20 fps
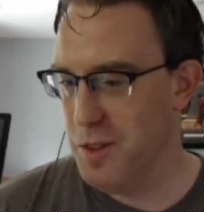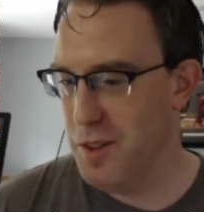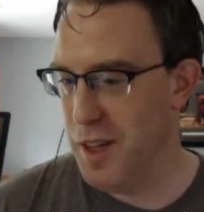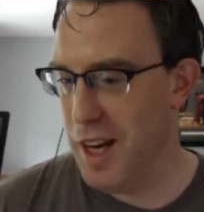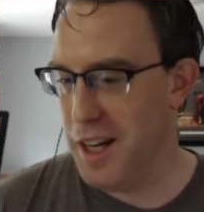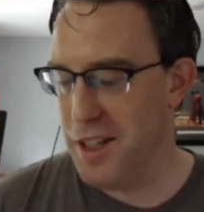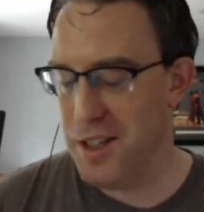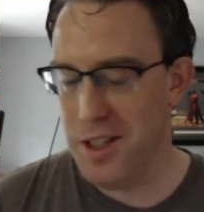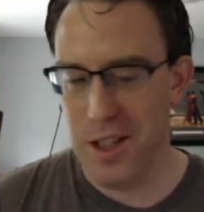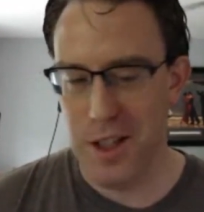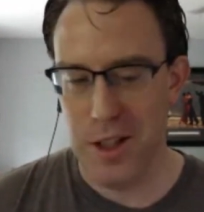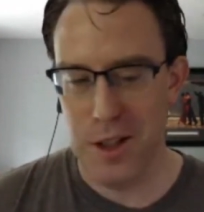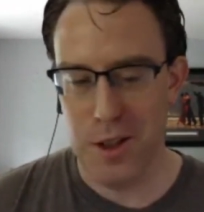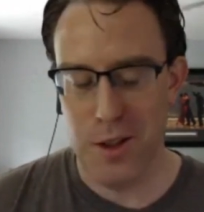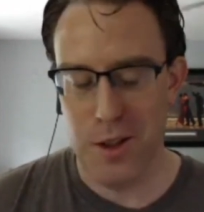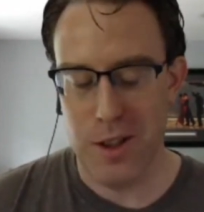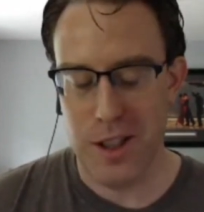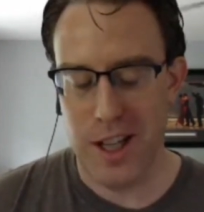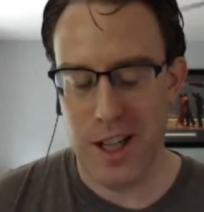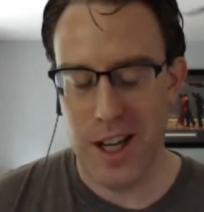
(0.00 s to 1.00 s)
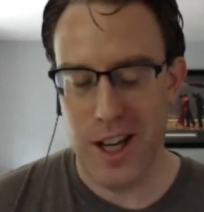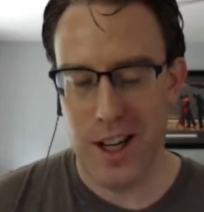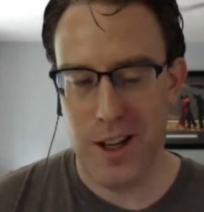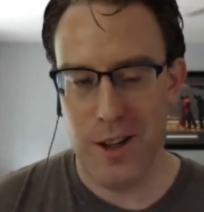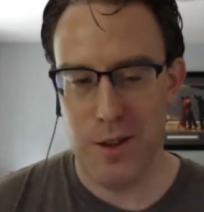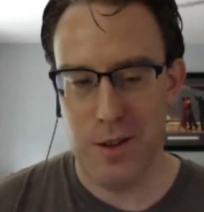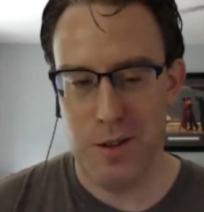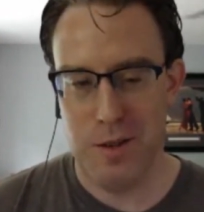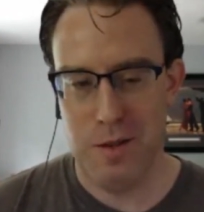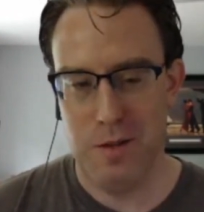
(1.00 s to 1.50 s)
18-year-old kid
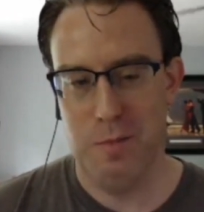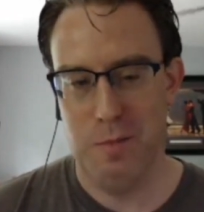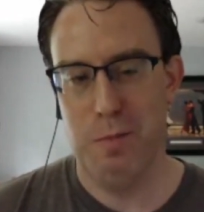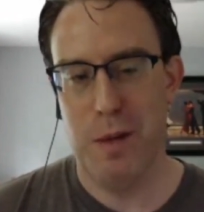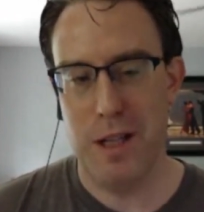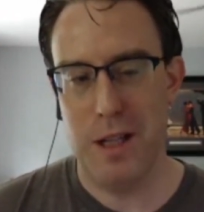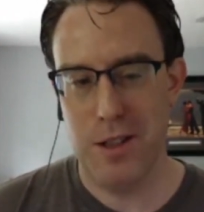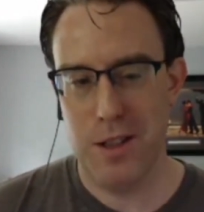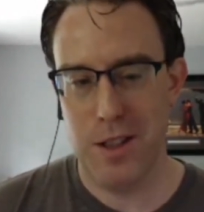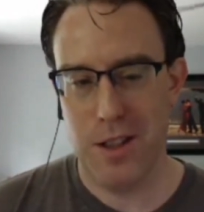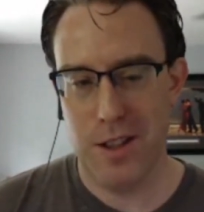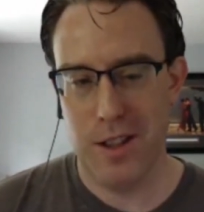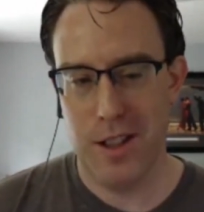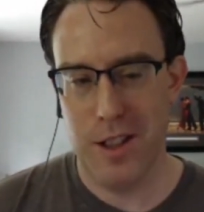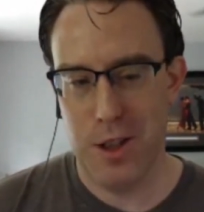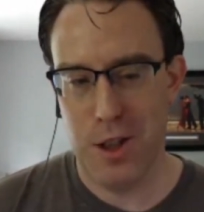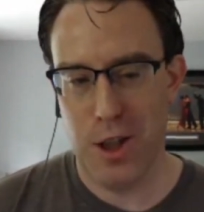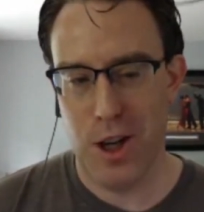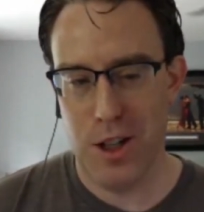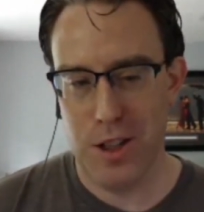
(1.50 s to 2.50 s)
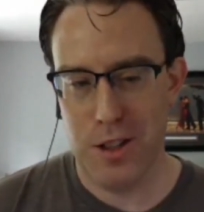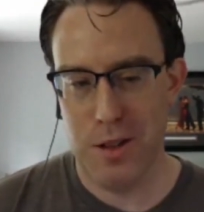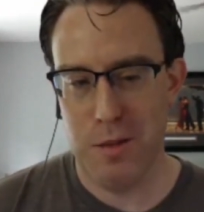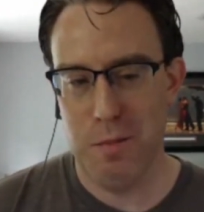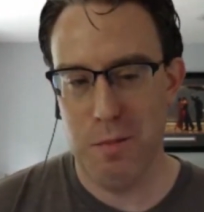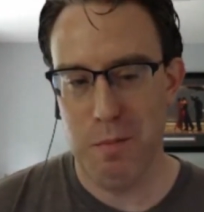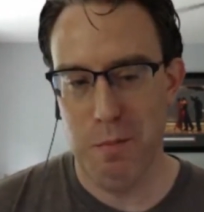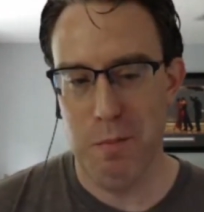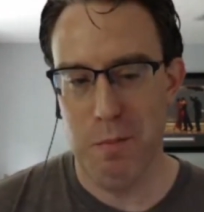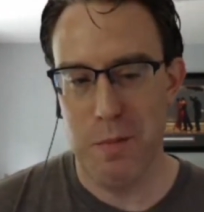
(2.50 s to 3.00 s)
who's basically in charge
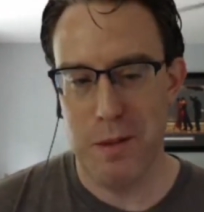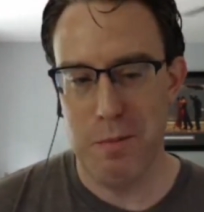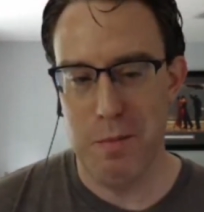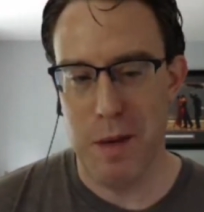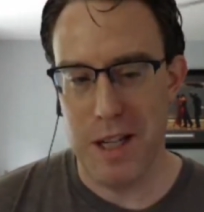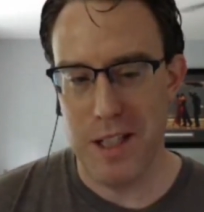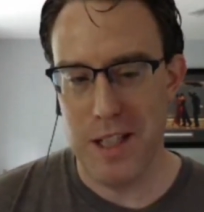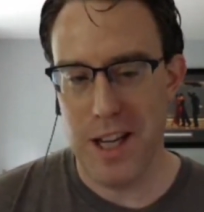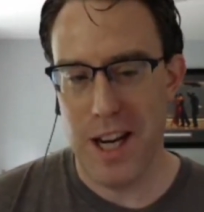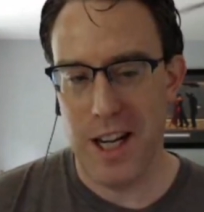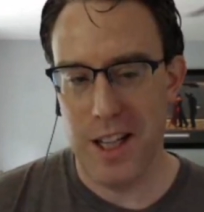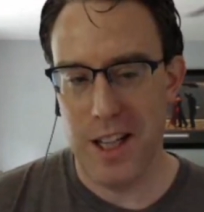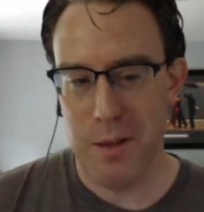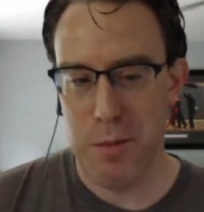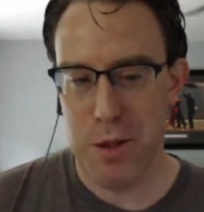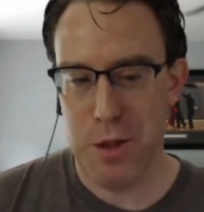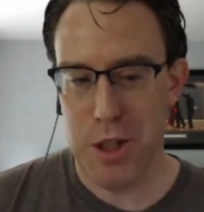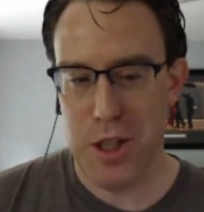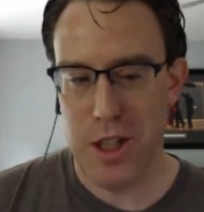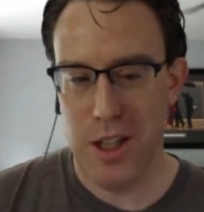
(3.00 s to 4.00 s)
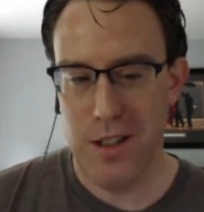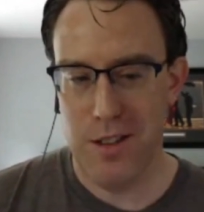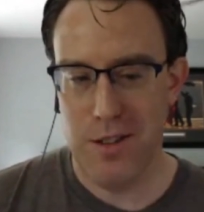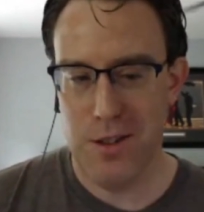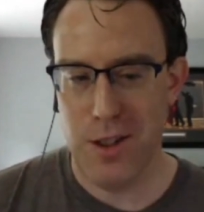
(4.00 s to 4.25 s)
of maintaining the machine,